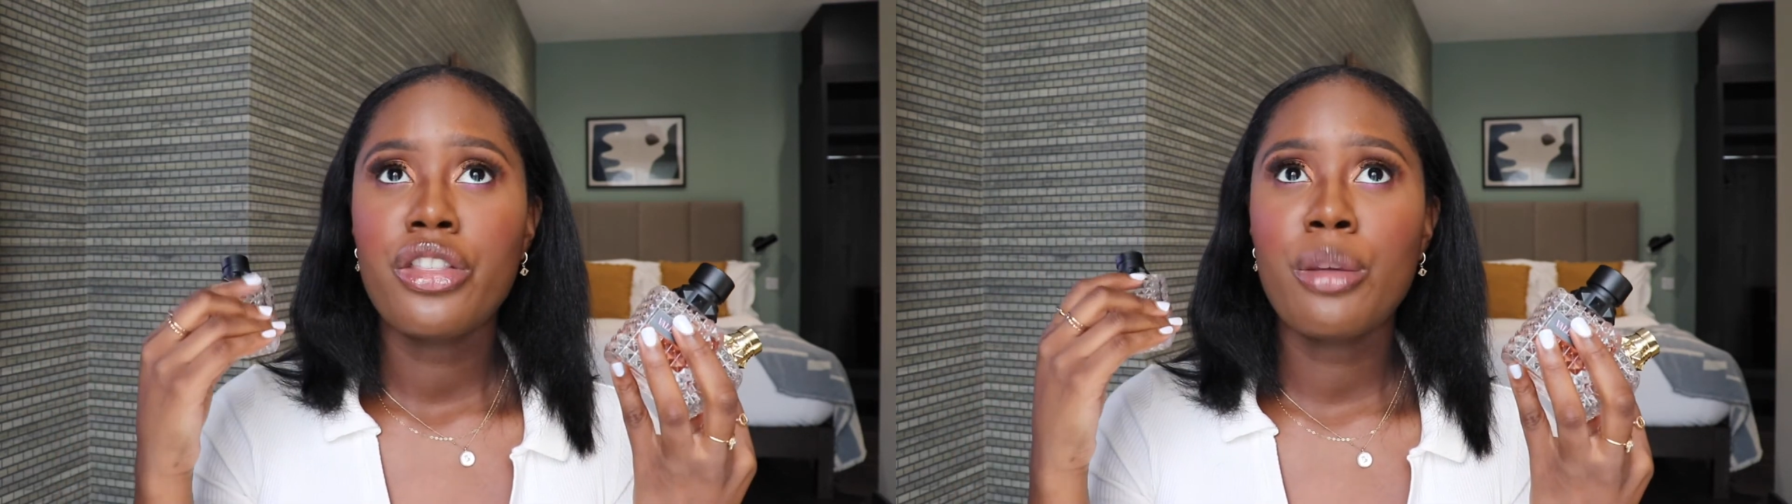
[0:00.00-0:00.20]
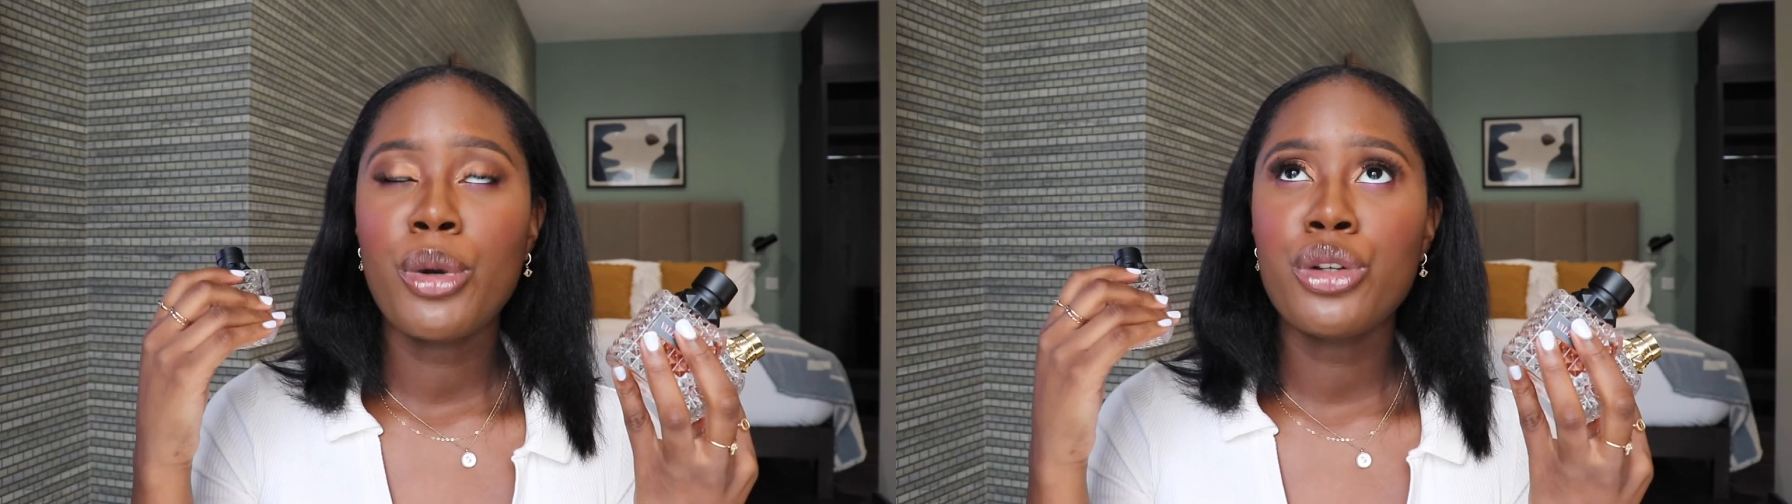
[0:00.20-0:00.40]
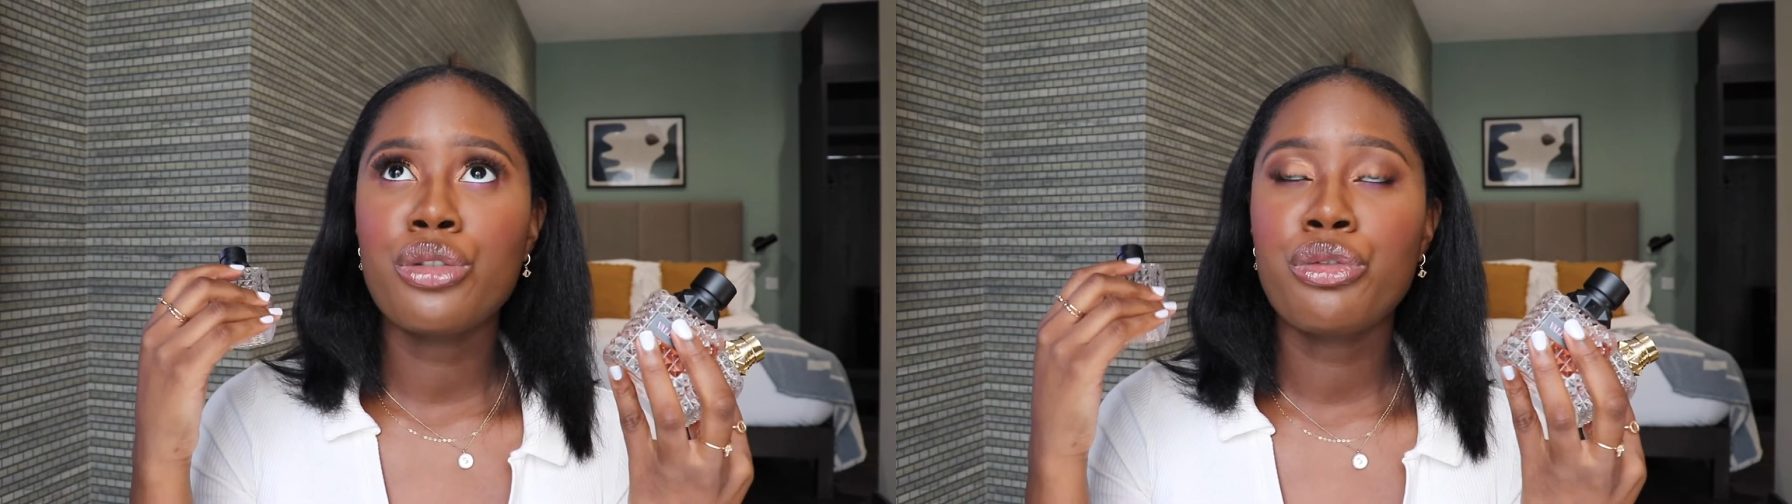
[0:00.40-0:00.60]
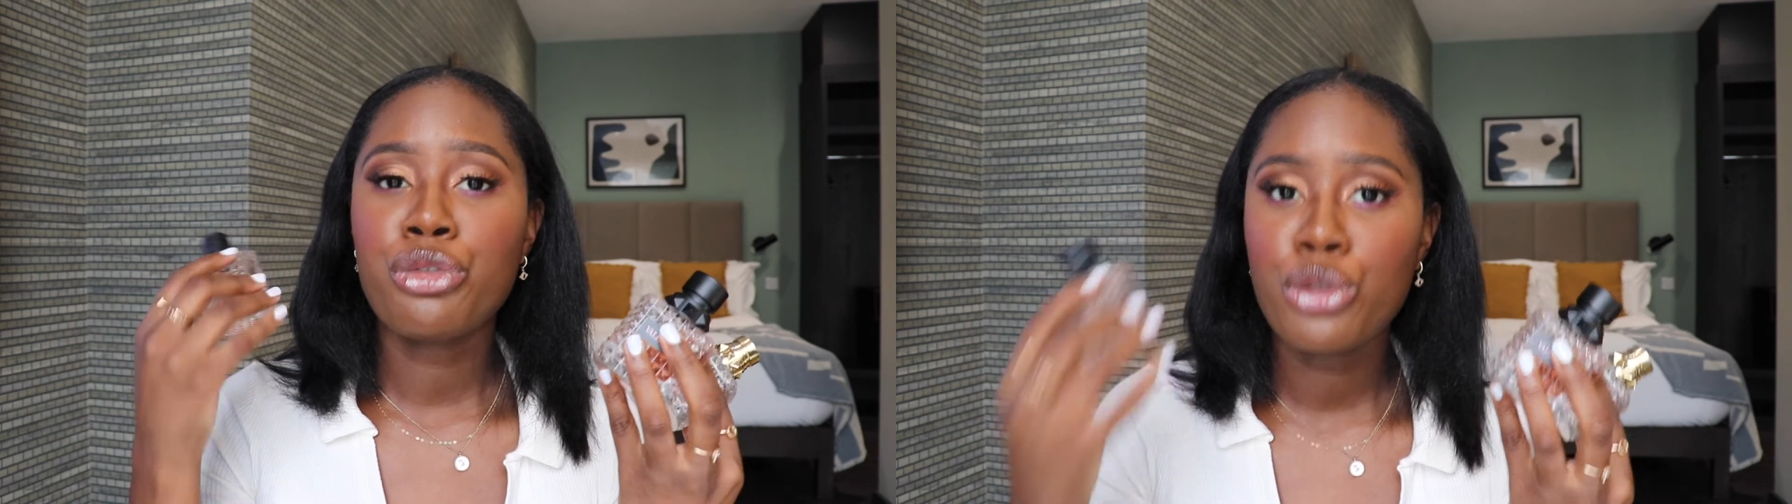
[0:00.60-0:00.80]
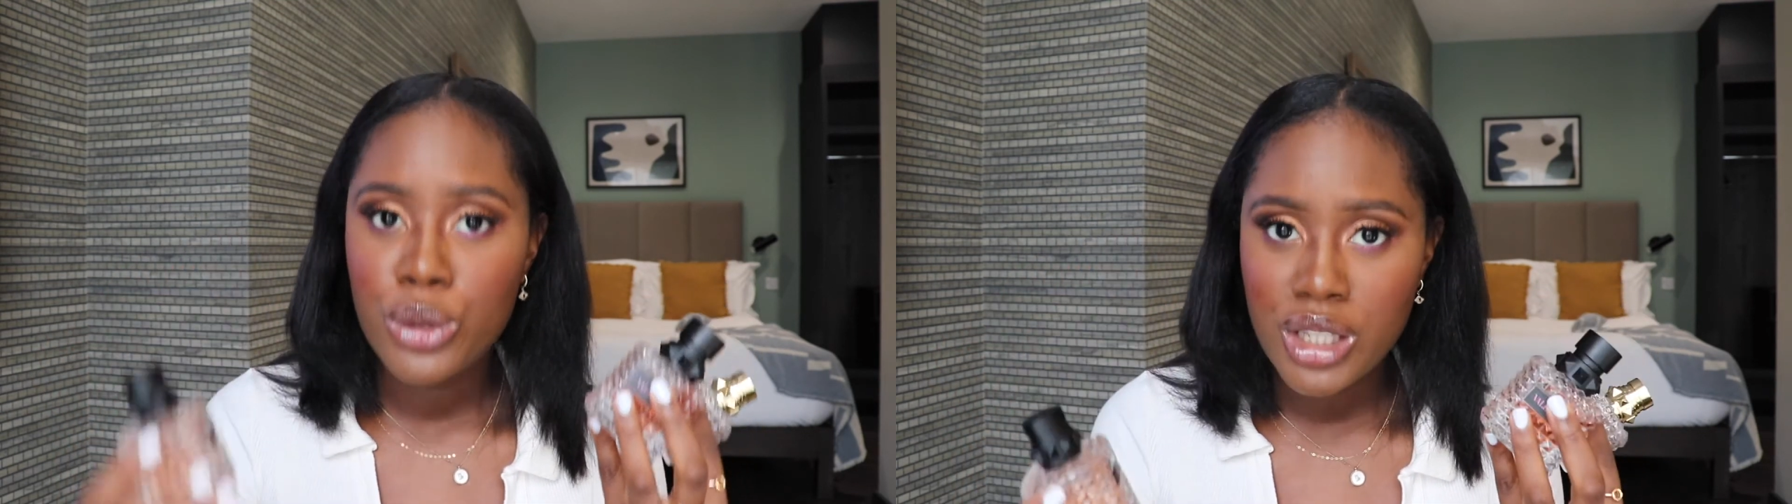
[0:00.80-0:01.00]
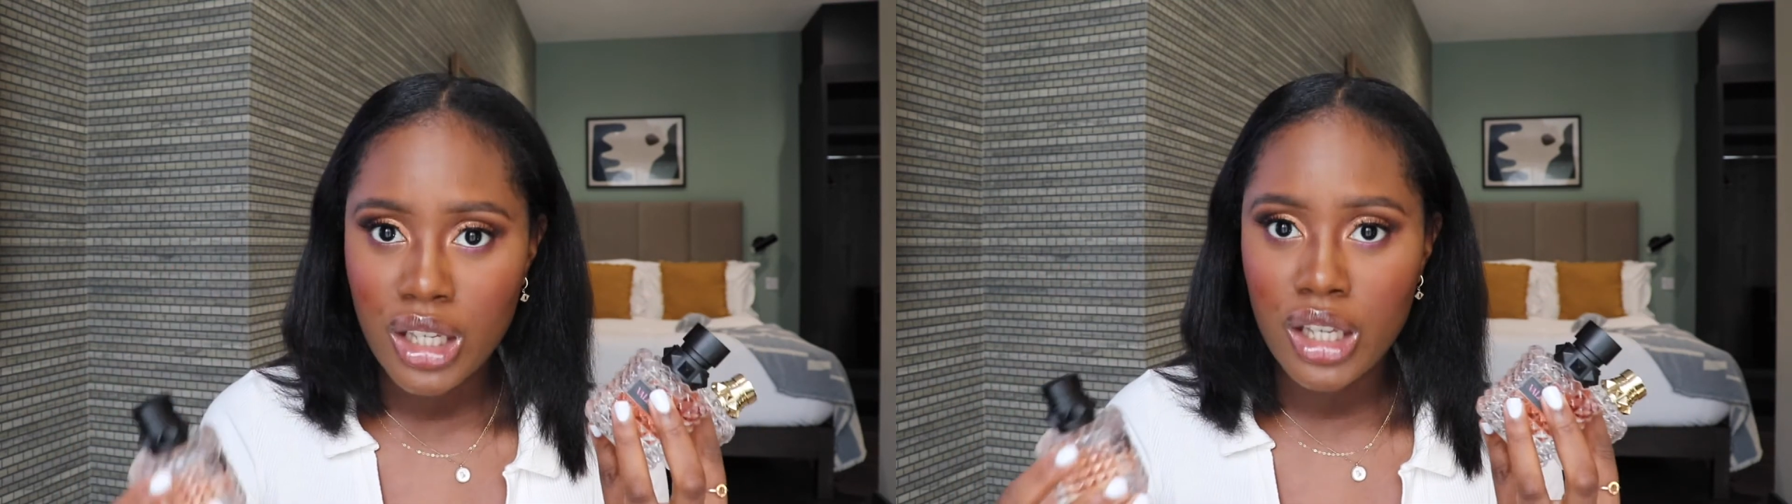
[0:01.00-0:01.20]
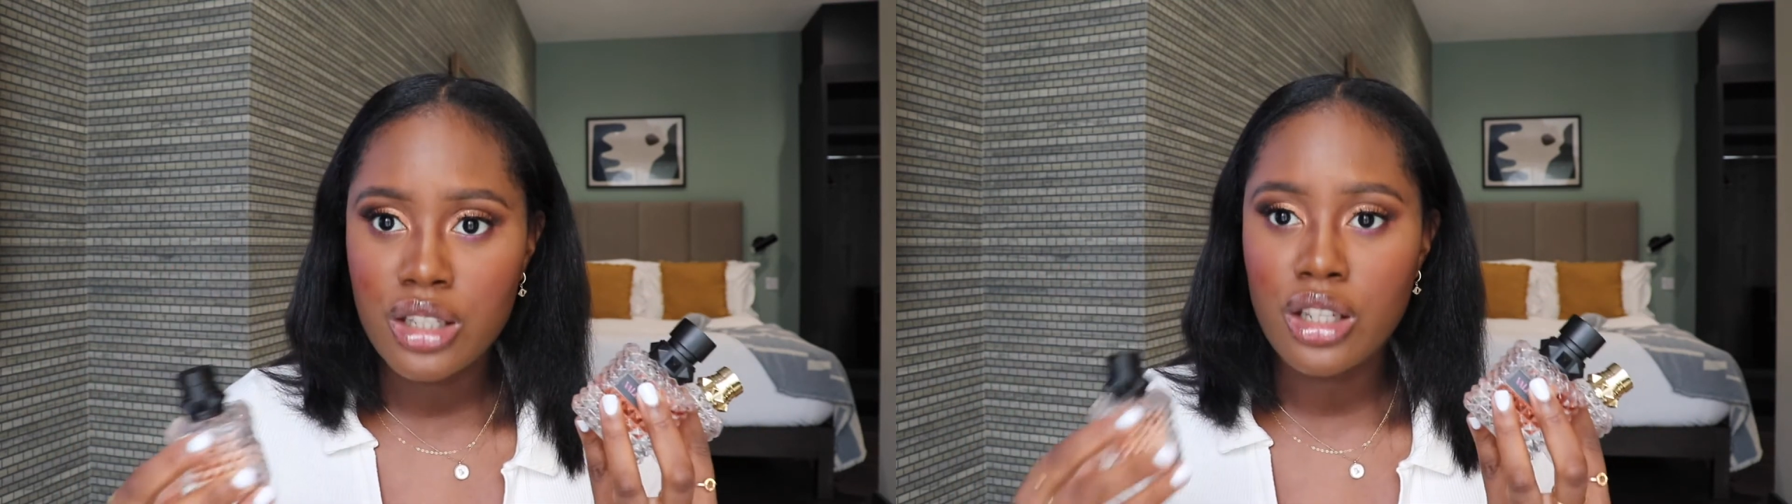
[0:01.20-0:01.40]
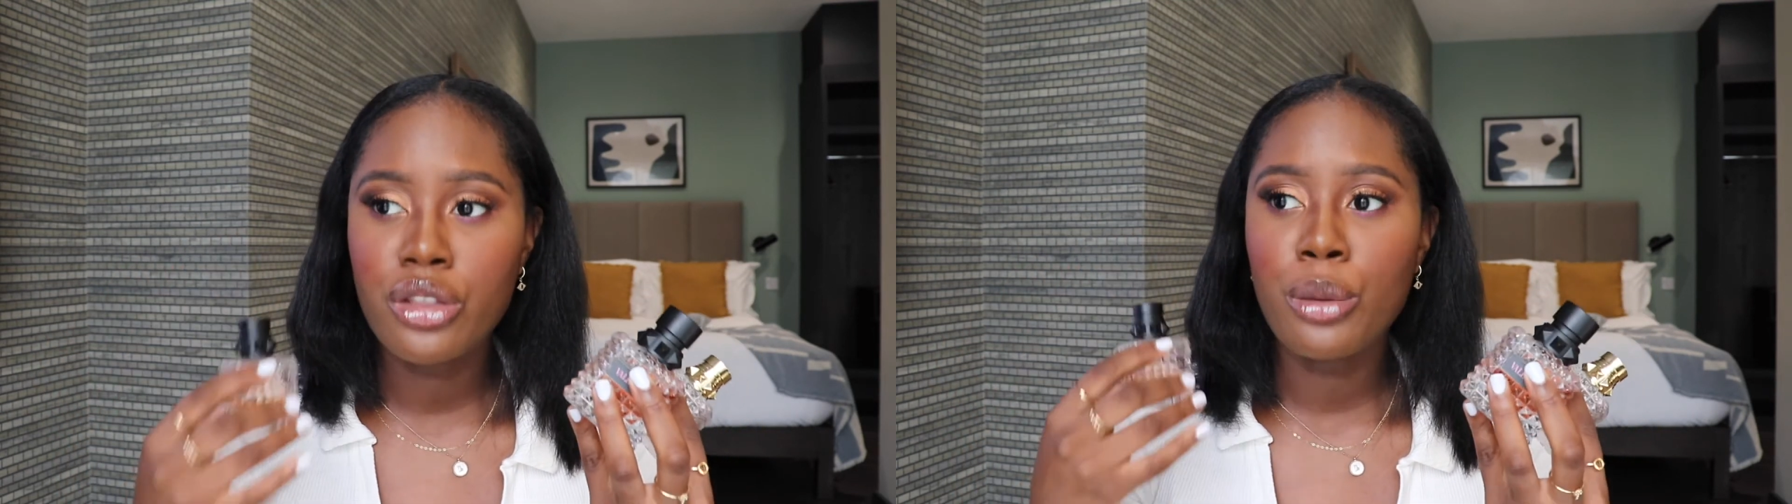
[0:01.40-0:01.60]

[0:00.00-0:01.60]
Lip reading: the most fruitiest,